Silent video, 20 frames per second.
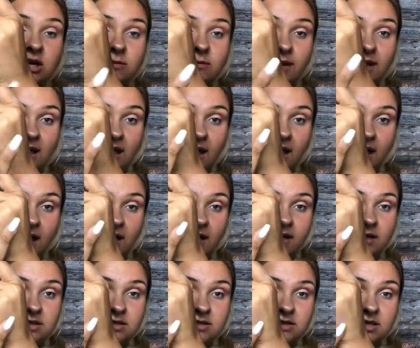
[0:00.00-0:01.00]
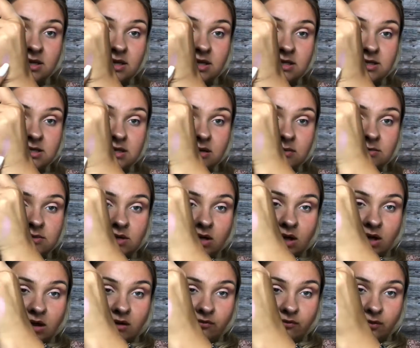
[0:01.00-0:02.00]
on my hand, this comes
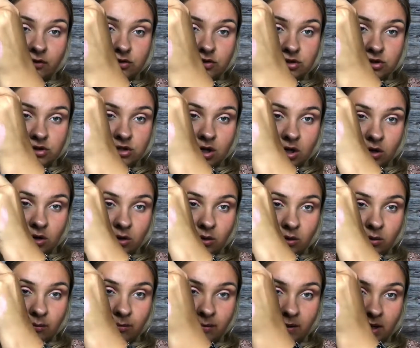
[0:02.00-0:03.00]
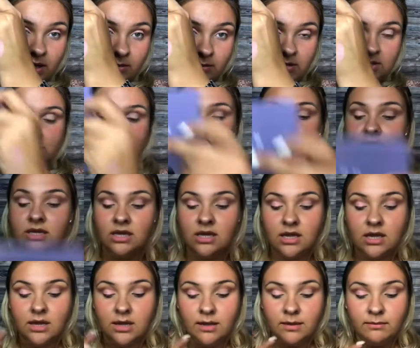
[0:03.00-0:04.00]
off so pigmented.
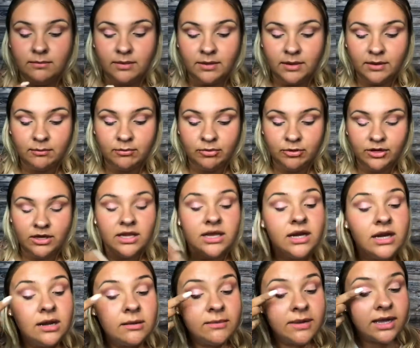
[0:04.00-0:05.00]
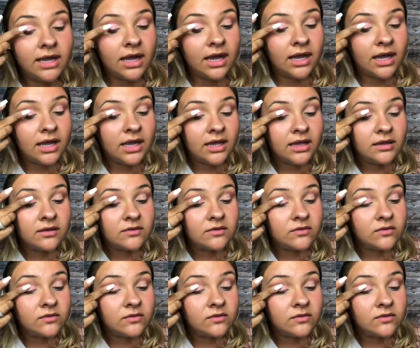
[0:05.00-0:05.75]
But putting it on my eye